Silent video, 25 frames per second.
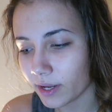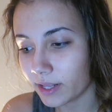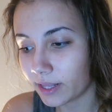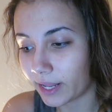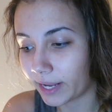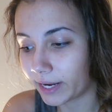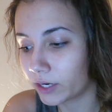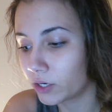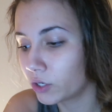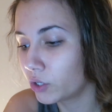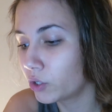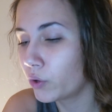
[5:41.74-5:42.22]

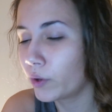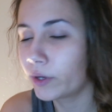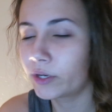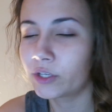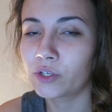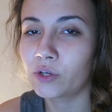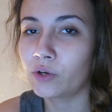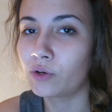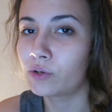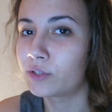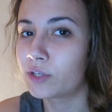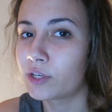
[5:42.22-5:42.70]
like no
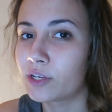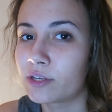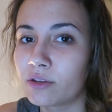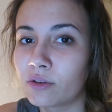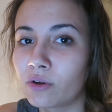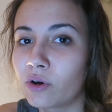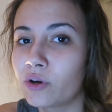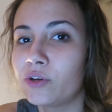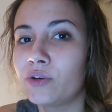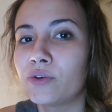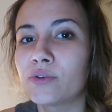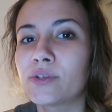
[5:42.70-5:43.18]
excuses
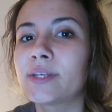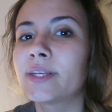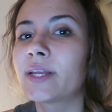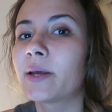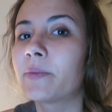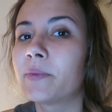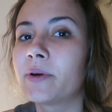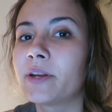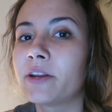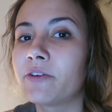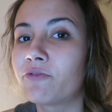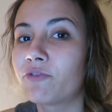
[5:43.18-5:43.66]
not using
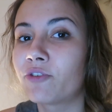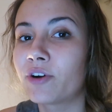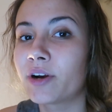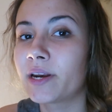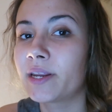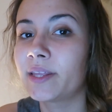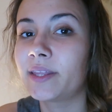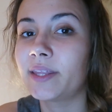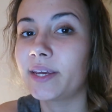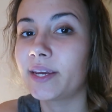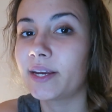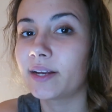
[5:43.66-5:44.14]
that money for
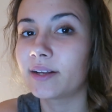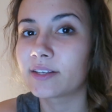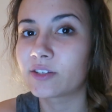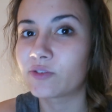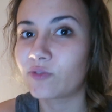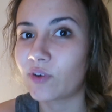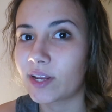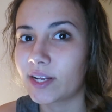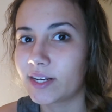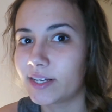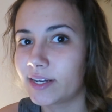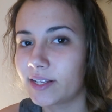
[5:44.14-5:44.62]
anything else
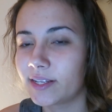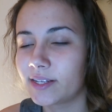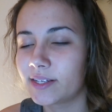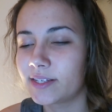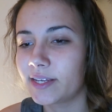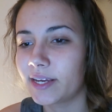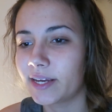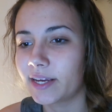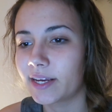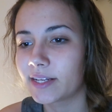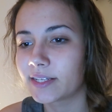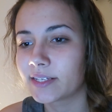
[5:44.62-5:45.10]
rather than the
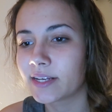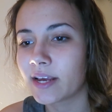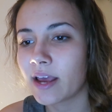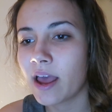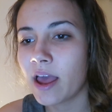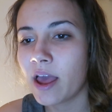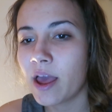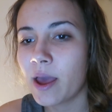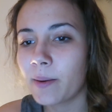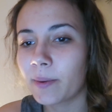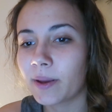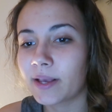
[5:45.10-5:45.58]
ticket
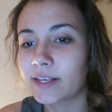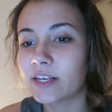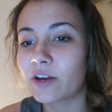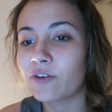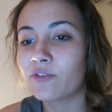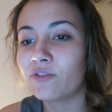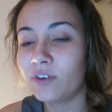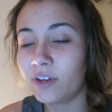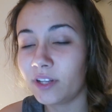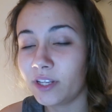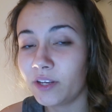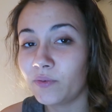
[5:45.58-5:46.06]
because I
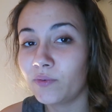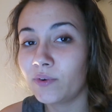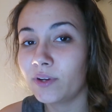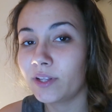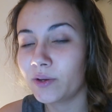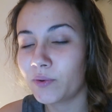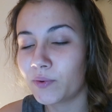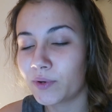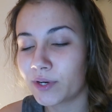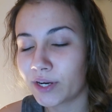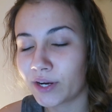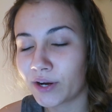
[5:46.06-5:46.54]
really
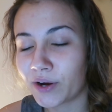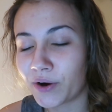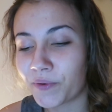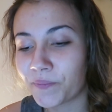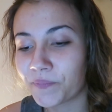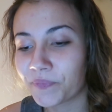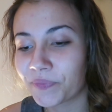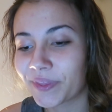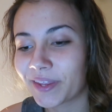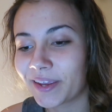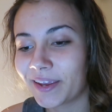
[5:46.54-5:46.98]
really want to go